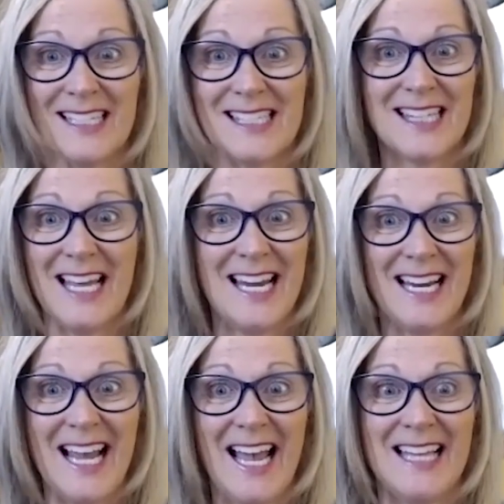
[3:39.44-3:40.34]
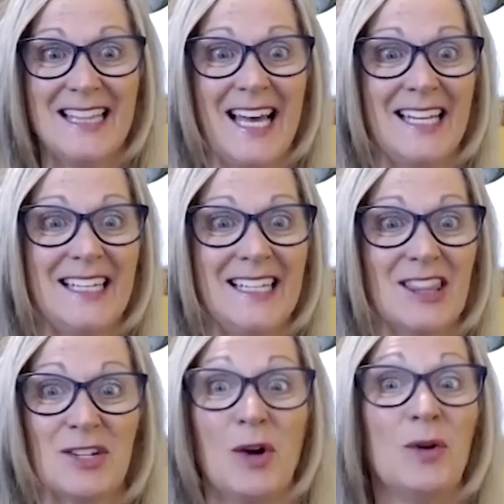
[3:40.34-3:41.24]
thing and then
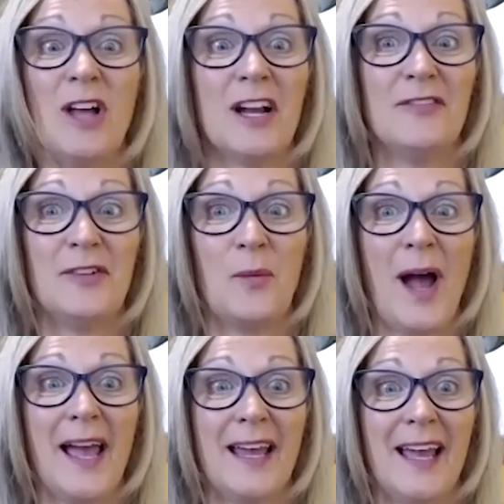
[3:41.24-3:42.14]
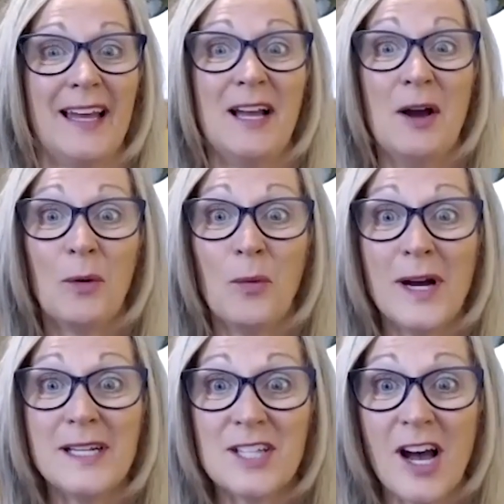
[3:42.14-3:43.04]
throw a lot of it away. And
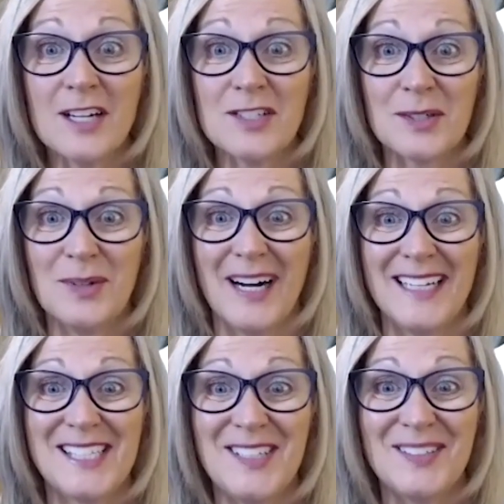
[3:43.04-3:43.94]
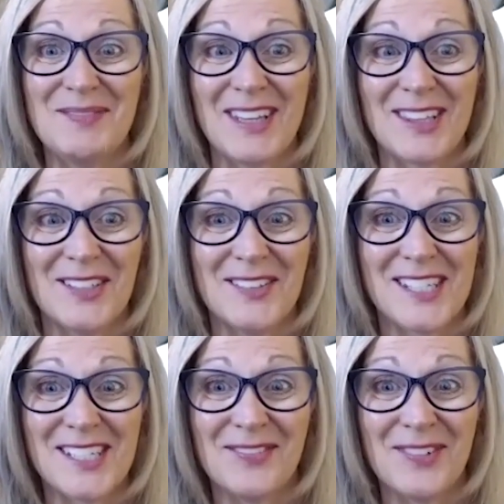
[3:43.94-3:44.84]
what doctor wants you to be throwing
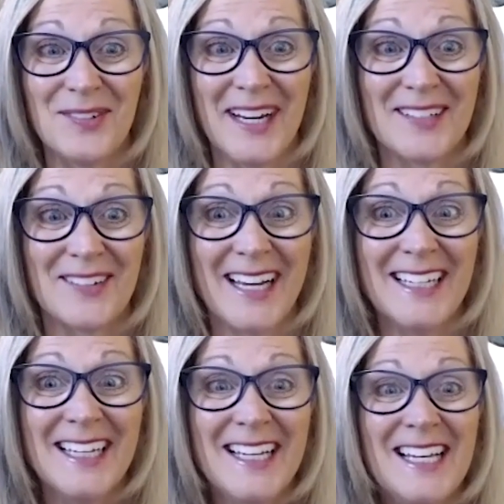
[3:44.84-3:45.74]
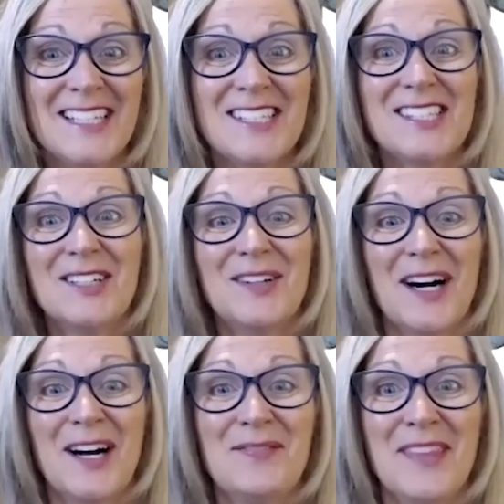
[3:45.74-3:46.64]
stuff away, right? So
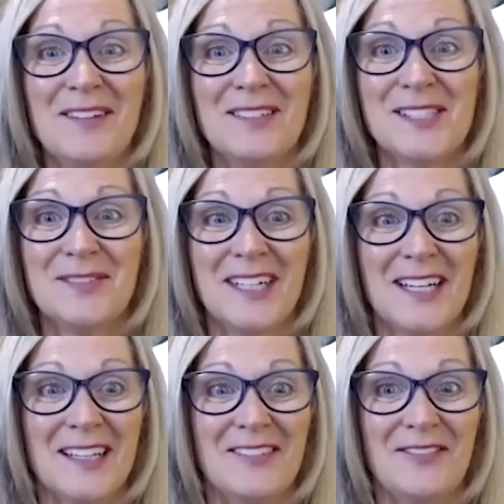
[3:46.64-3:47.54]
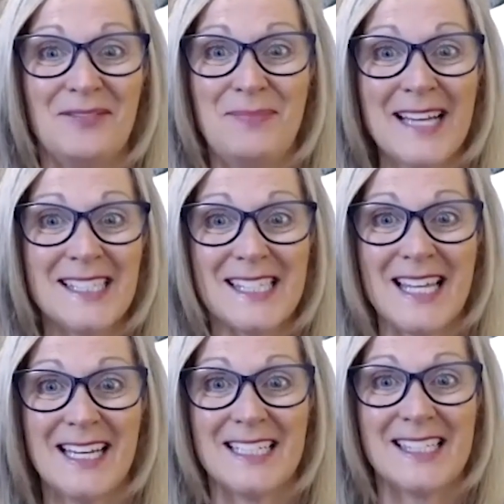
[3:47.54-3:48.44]
that was one of the best
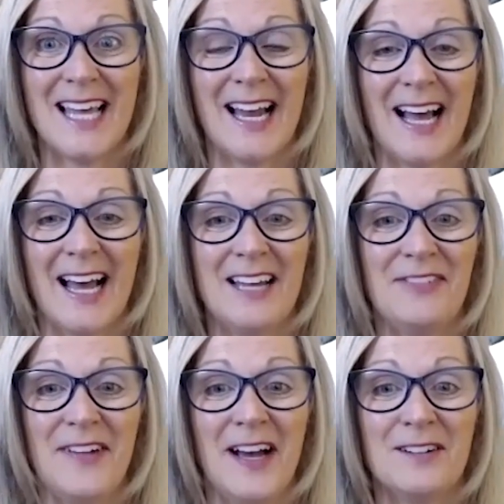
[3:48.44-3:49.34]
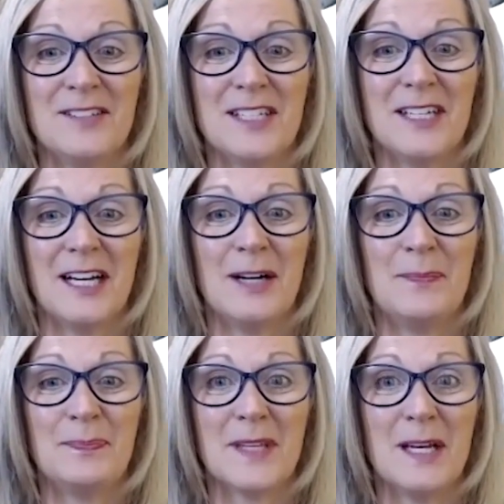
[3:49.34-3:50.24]
things that I found
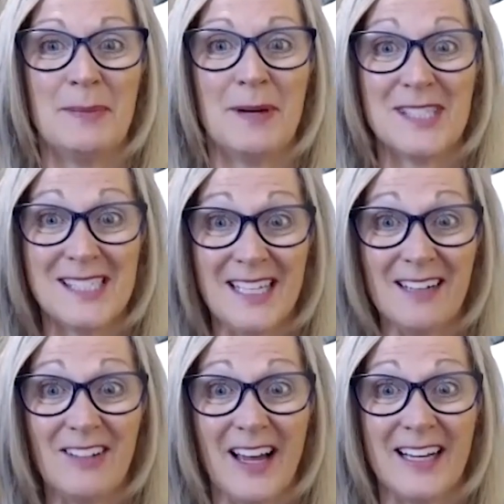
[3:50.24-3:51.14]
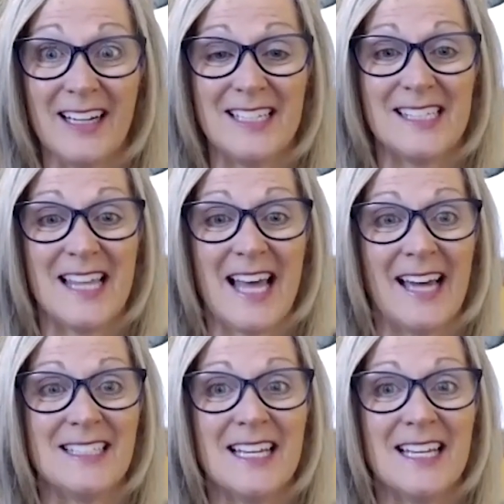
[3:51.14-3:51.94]
about Cetylite is that